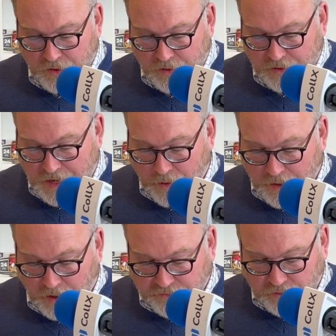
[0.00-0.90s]
Now
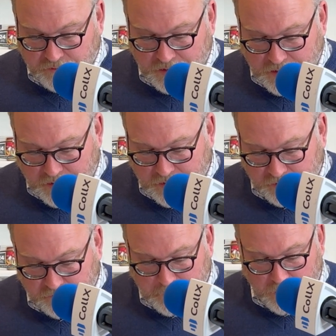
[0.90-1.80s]
we also did an
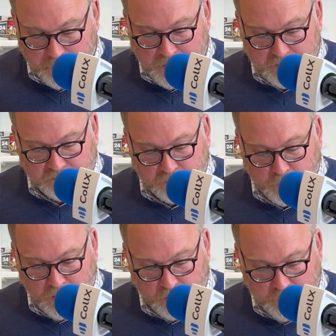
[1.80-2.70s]
experiment
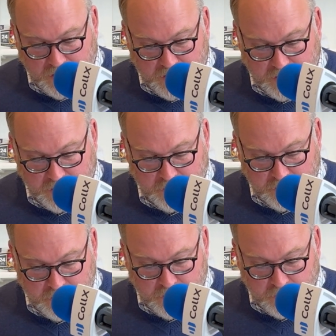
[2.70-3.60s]
where we
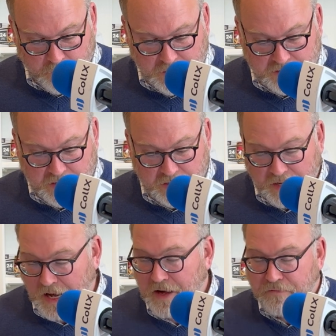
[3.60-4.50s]
did
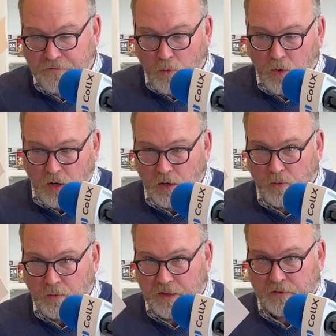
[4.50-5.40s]
an
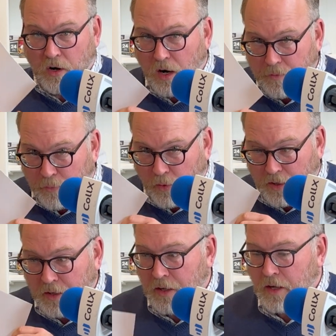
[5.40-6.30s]
A4 with
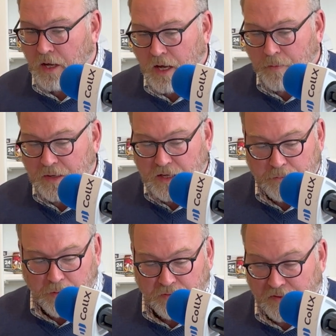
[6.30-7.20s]
cardboard. We
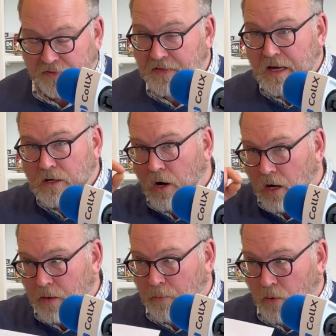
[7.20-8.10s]
did both a thin
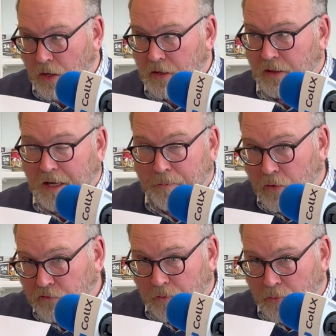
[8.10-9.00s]
cardboard, like
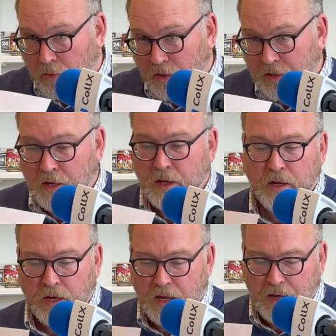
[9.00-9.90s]
poster board,
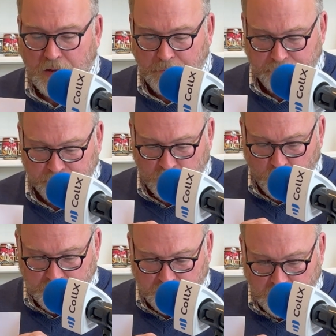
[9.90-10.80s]

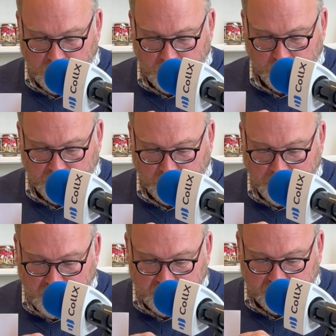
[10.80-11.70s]
with our
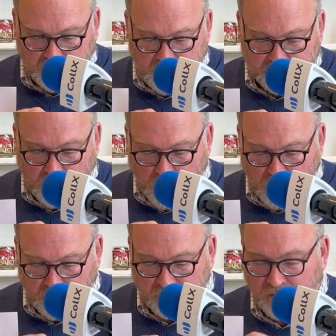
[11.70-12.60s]
penny sleeve
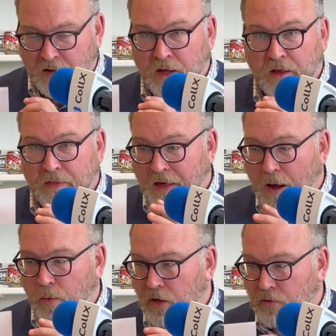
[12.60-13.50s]
cards.
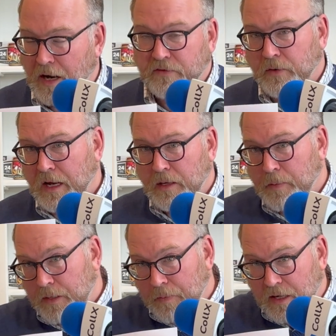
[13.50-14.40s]
That worked great. So again, you
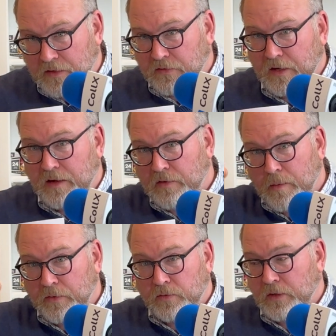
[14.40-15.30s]
put the penny sleeve
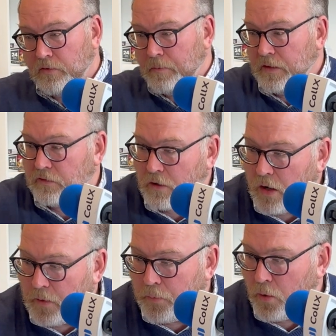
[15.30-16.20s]
in between 2 pieces of
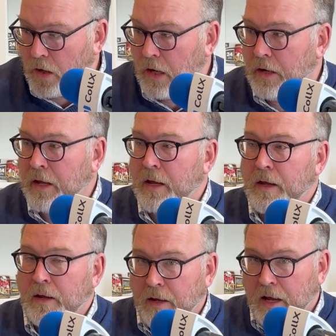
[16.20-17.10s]
cardboard,
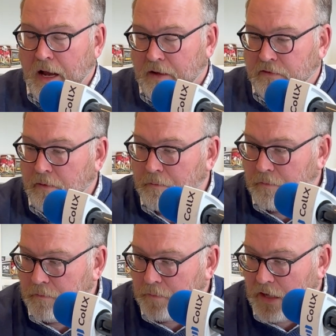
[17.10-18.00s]
add
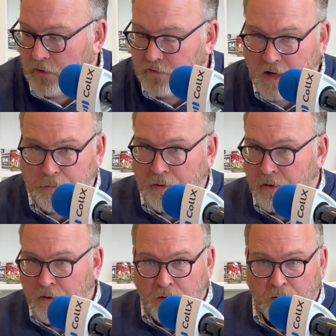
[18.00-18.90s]
some painter tape.
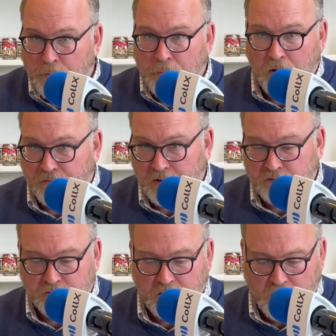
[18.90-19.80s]

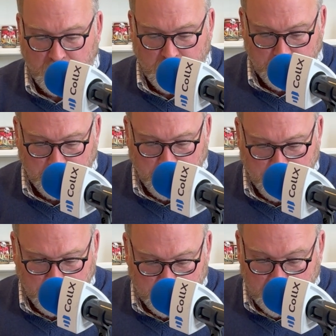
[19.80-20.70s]
Perfect.
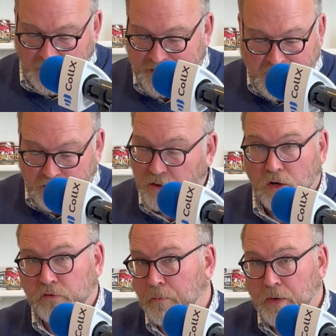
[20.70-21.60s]
Again, you can
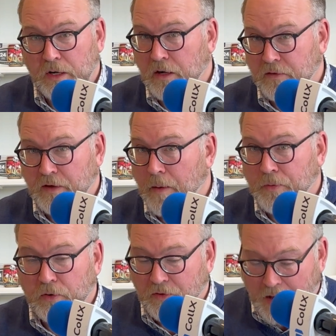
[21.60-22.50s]
also put it in a top
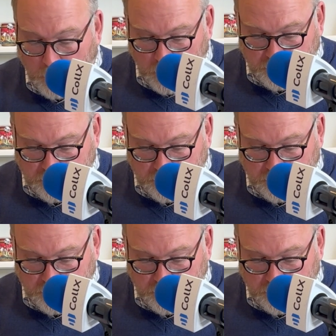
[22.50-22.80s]
loader. That worked